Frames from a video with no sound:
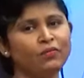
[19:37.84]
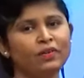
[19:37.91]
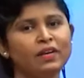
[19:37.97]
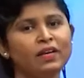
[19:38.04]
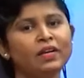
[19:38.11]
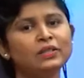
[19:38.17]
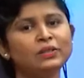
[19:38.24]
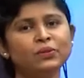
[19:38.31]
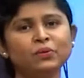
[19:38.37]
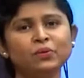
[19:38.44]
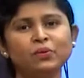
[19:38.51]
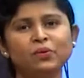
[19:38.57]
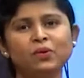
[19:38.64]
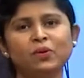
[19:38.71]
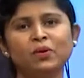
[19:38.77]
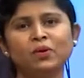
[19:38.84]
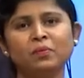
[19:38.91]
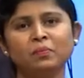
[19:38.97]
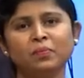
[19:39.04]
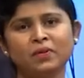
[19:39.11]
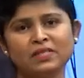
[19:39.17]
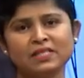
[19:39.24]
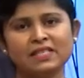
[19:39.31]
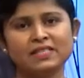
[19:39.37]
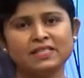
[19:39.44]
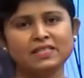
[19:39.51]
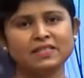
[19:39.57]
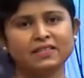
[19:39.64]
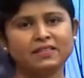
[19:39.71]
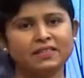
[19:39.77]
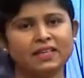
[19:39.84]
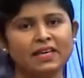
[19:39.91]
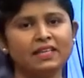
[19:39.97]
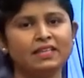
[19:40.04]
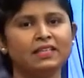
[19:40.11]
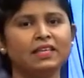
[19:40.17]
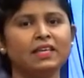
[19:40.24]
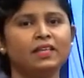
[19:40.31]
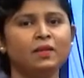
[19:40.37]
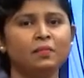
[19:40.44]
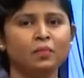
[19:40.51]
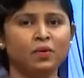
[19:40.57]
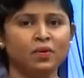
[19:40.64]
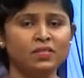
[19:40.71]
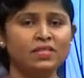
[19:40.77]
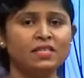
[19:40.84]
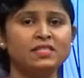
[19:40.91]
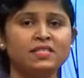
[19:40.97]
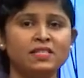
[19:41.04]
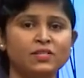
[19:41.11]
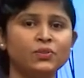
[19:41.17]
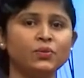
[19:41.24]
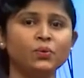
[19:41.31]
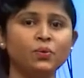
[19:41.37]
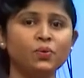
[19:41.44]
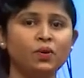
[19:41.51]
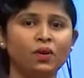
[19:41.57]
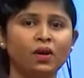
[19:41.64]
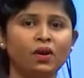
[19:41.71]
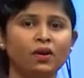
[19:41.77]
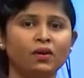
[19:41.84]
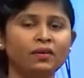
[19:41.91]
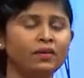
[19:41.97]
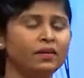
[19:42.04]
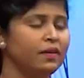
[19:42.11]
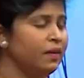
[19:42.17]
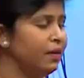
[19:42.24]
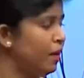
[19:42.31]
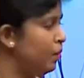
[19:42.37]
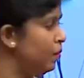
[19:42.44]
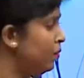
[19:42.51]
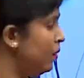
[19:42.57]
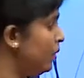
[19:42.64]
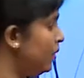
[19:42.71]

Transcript: a too long process, right. The process is too long. Now,